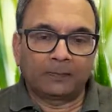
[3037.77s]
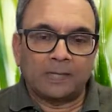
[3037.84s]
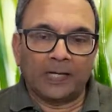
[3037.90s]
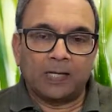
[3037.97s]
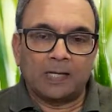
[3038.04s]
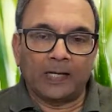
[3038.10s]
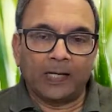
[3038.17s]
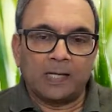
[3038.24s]
a
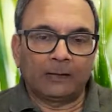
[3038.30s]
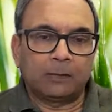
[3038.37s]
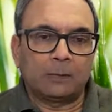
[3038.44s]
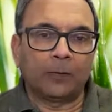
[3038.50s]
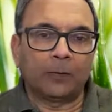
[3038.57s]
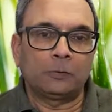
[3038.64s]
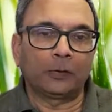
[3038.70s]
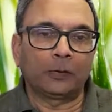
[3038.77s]
latecomer
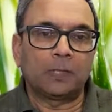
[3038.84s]
to the